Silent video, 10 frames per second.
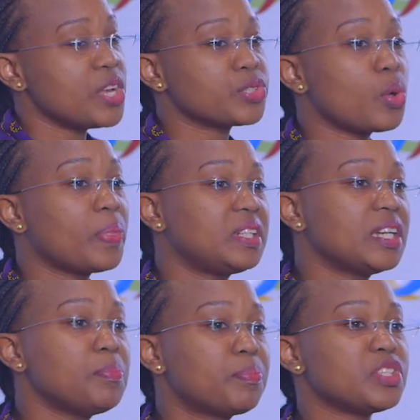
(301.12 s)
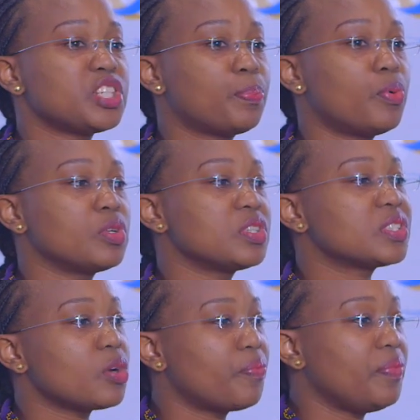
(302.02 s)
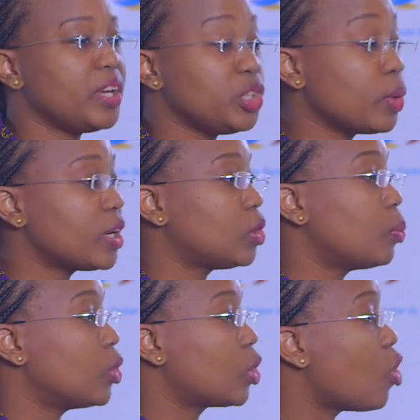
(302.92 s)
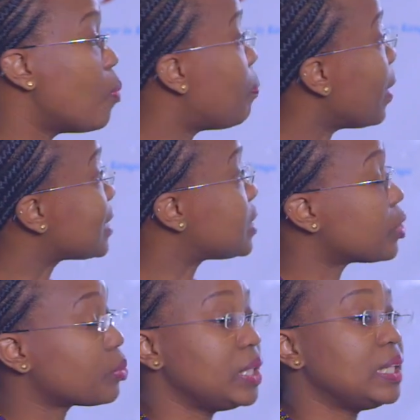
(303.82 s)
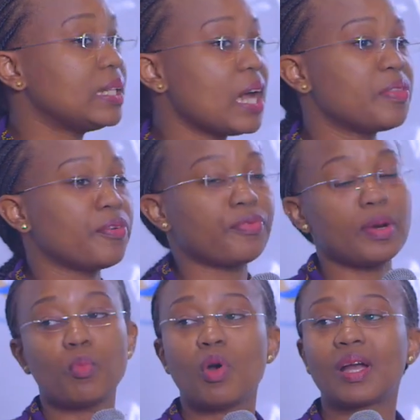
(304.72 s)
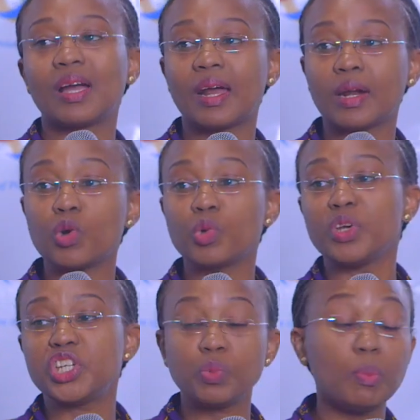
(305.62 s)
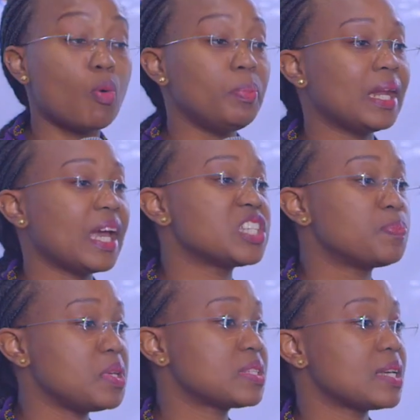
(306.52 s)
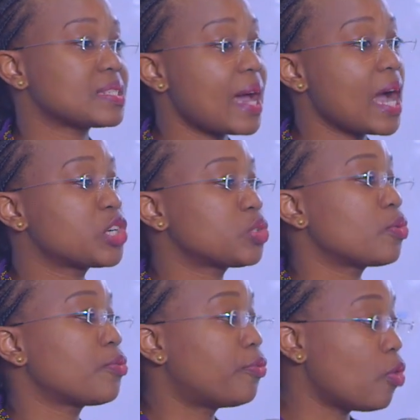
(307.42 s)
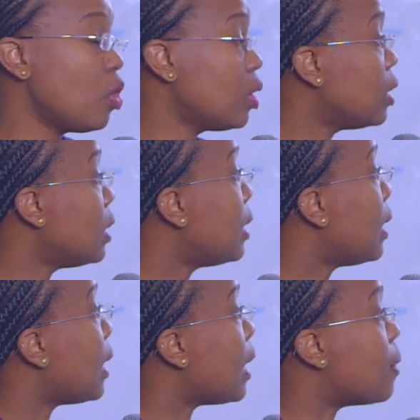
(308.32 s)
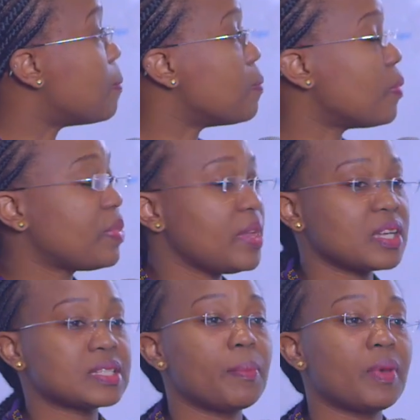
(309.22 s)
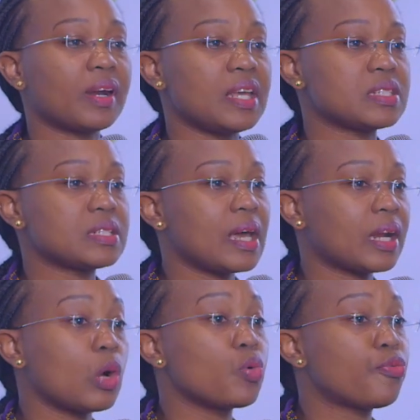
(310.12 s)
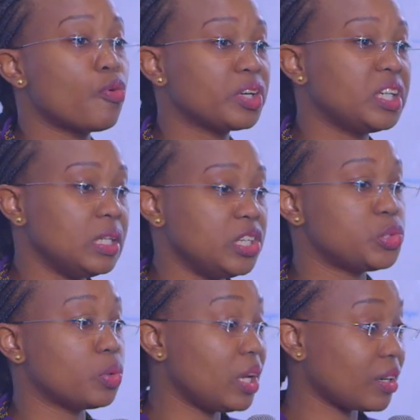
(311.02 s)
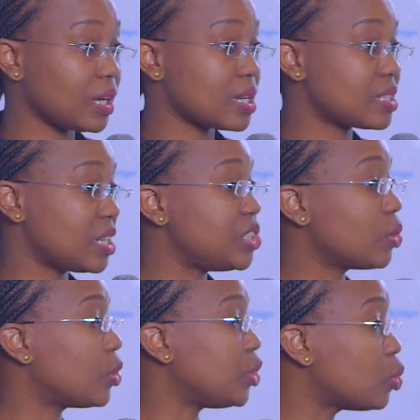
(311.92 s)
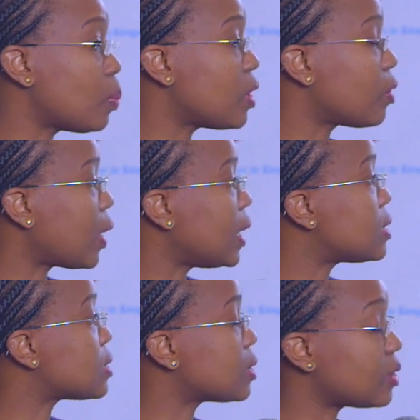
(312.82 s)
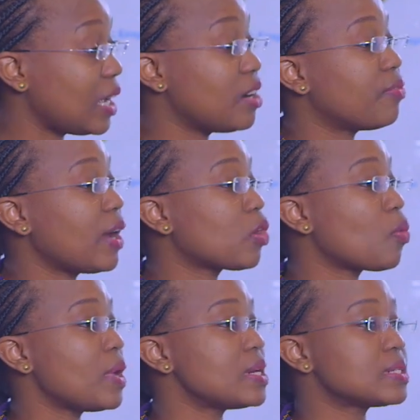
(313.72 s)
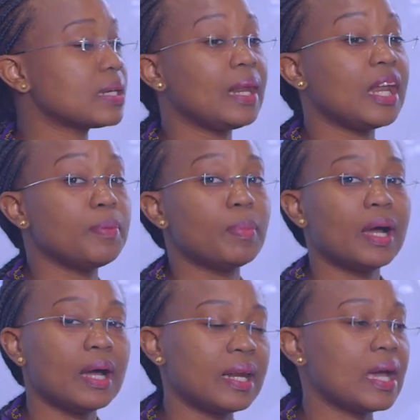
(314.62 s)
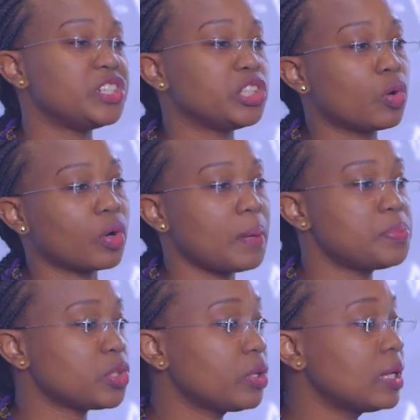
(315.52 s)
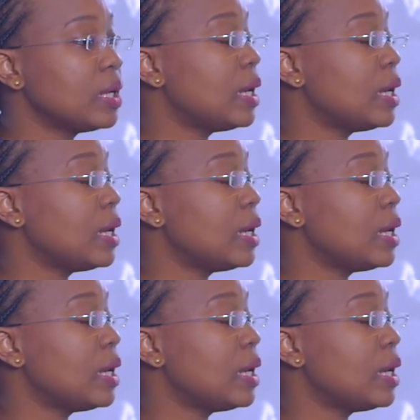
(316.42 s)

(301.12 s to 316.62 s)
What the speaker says: So the 10 principles of the UN Global Compact really are the framework around which we mobilize business action for. They are summarized around 4 key issue areas touching on human rights, the environment, labor, and anti-corruption.